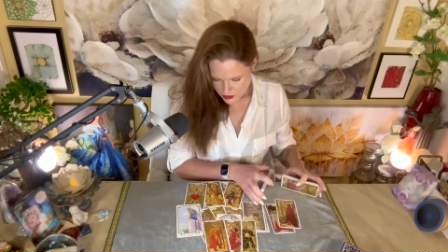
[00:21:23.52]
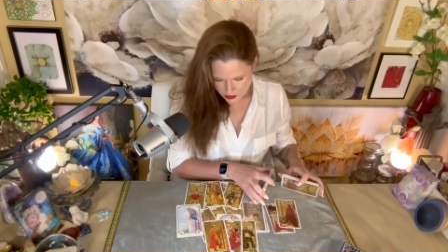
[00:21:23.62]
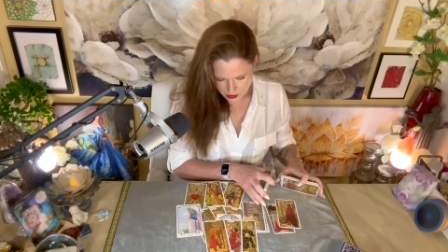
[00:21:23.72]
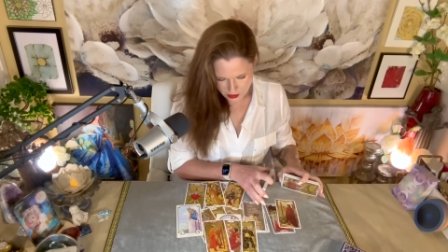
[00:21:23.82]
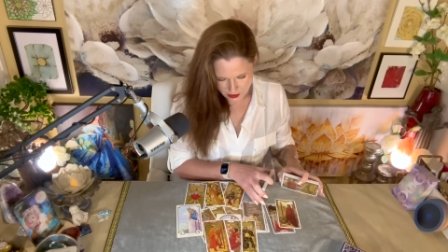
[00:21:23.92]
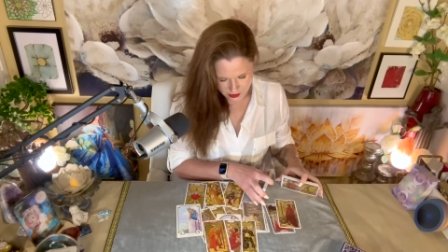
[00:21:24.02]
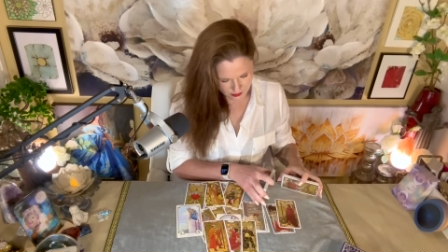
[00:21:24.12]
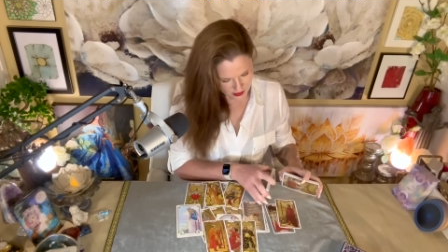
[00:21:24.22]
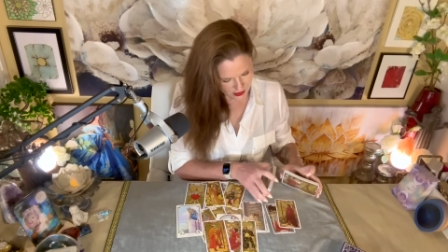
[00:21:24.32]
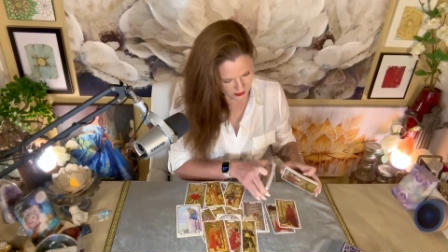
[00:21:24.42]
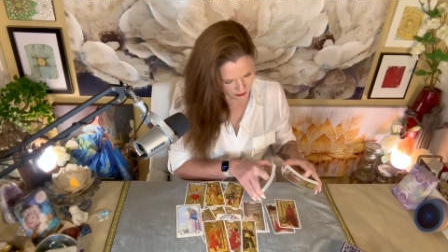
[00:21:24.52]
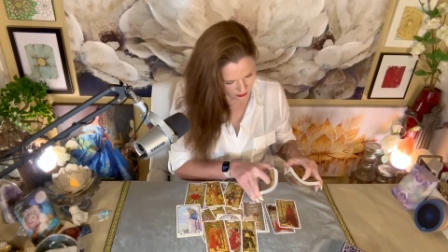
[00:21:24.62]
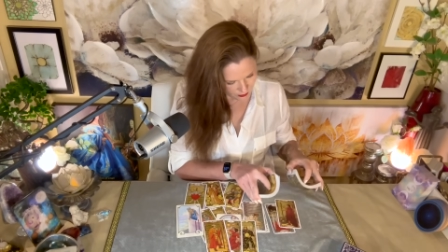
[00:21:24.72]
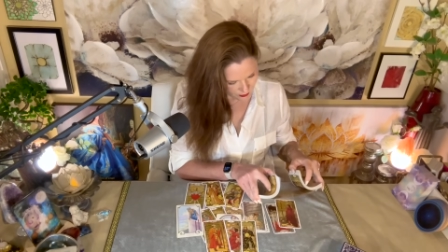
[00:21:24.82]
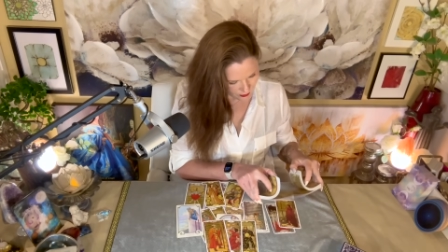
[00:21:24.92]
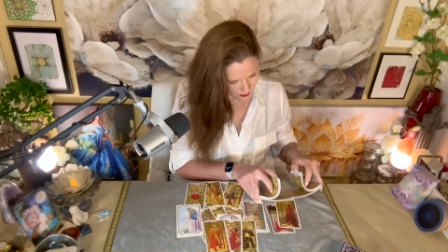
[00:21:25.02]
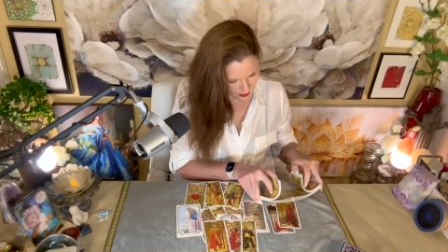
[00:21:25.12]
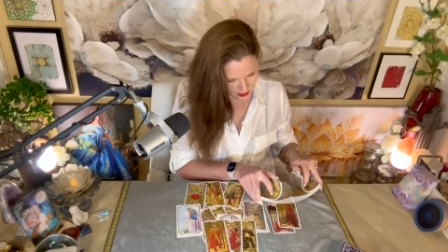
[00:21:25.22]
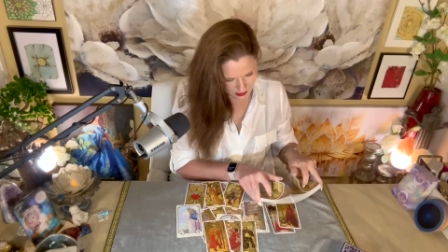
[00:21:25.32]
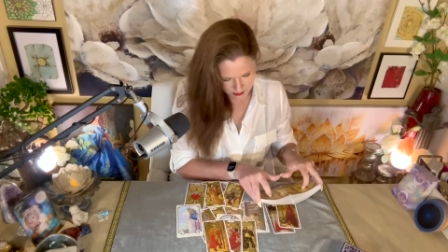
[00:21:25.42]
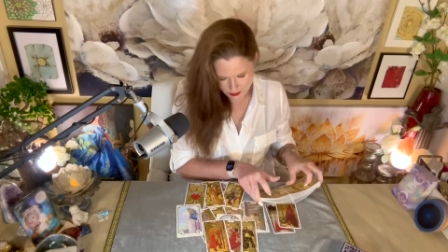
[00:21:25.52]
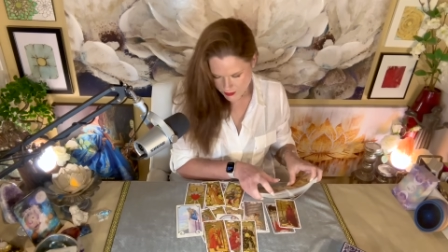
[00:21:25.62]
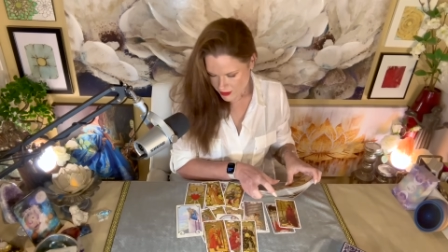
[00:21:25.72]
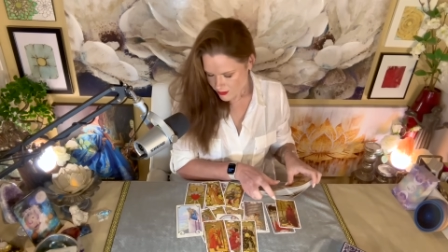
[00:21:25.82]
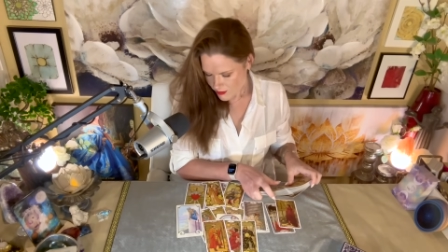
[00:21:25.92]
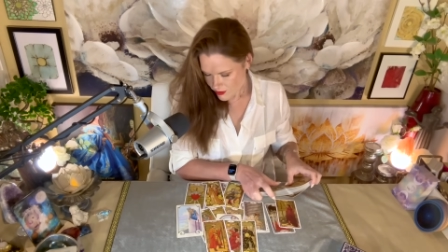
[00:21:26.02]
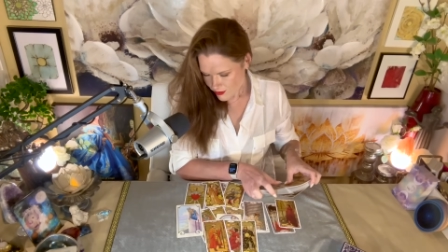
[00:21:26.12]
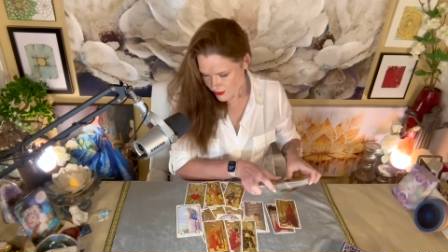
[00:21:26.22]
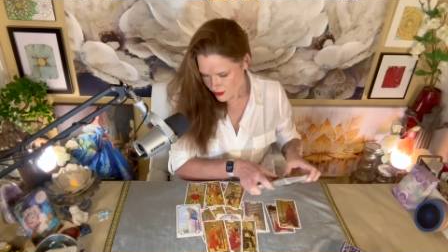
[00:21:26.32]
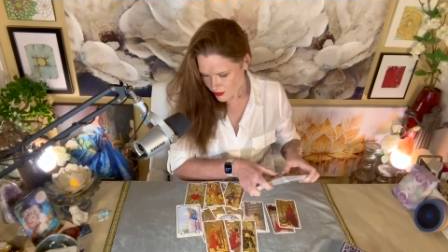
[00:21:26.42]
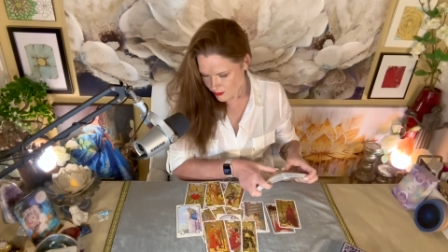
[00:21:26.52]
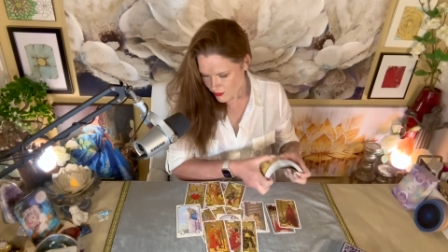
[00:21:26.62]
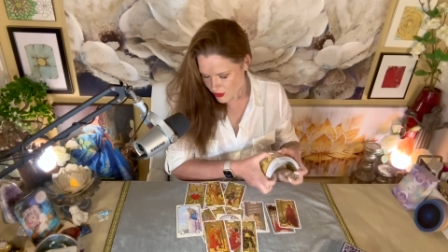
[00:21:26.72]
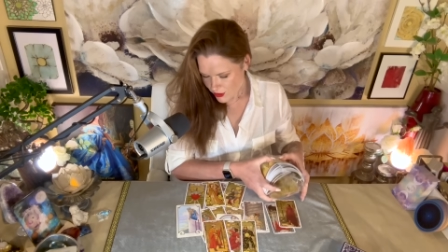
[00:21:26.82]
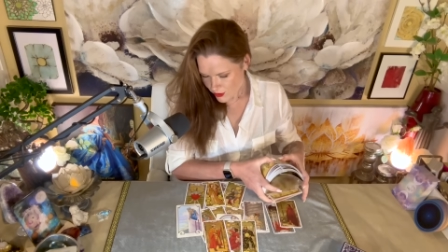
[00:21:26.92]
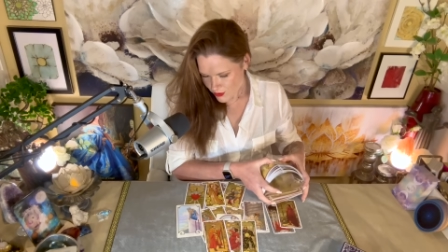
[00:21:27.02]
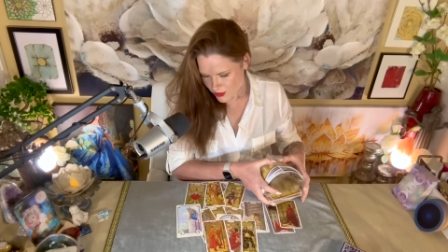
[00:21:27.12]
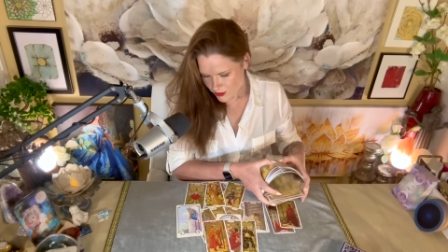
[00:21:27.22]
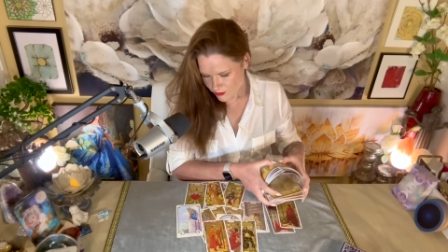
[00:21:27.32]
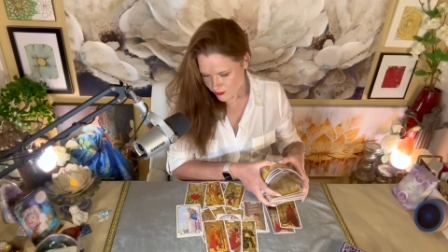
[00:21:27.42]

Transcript: How do you know it's love? People ask me that all the time. How do you know it's love?